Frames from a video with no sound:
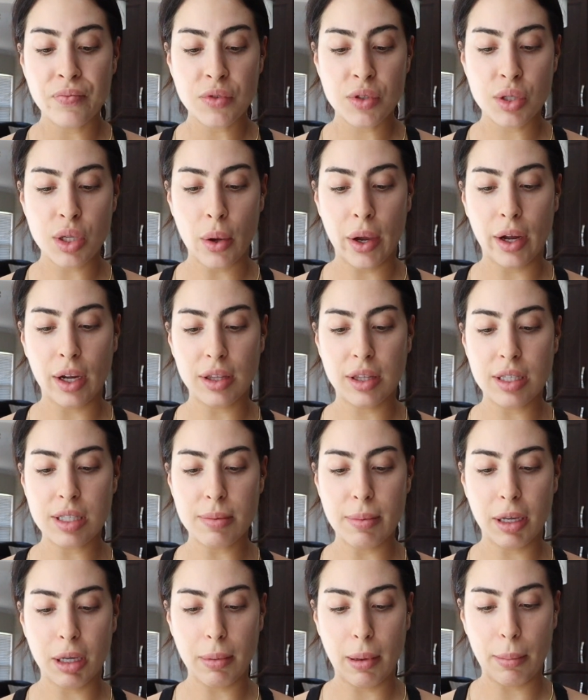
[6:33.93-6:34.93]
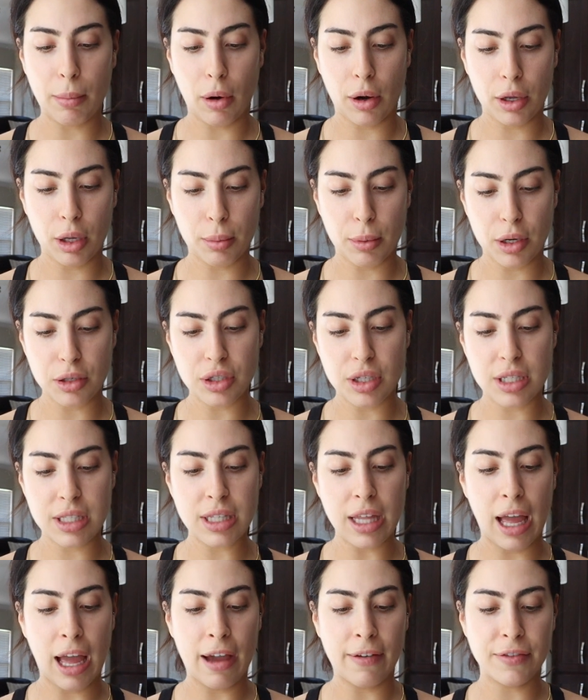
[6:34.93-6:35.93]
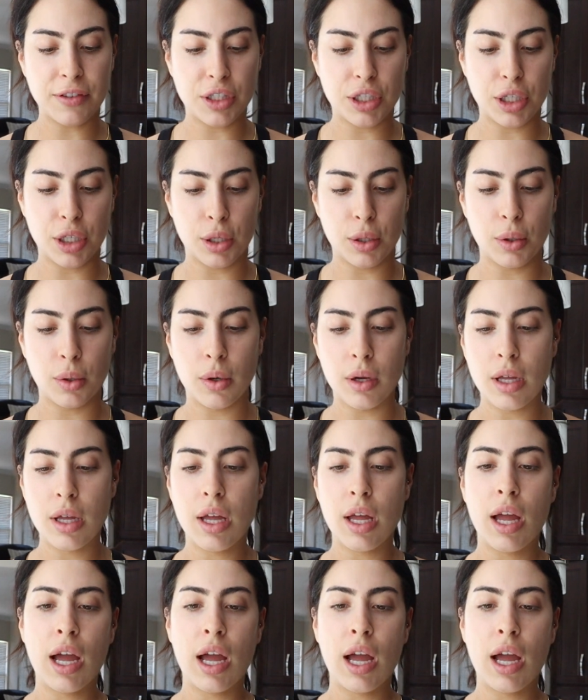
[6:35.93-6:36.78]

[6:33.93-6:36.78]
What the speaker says: So I got this Makeup by Mario brush. This is the F2,